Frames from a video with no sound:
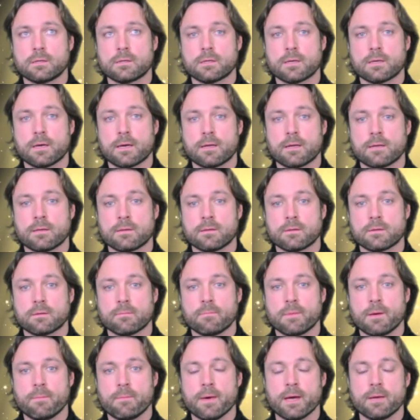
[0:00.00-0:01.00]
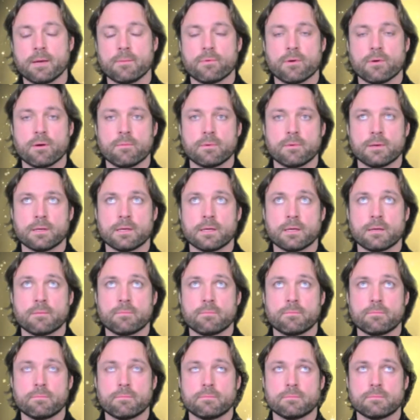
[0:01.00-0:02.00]
and my mind probably
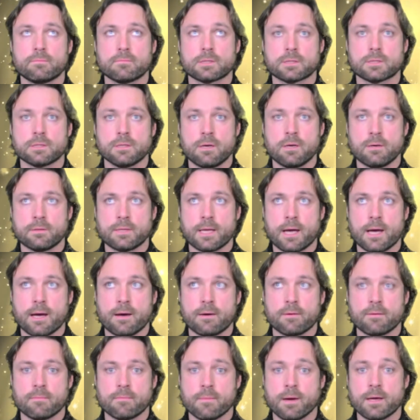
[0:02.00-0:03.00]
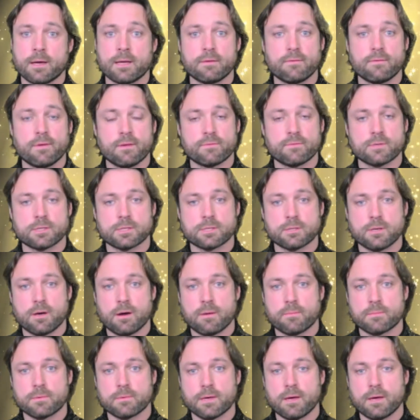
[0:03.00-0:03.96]
slowed down. It might have even stopped.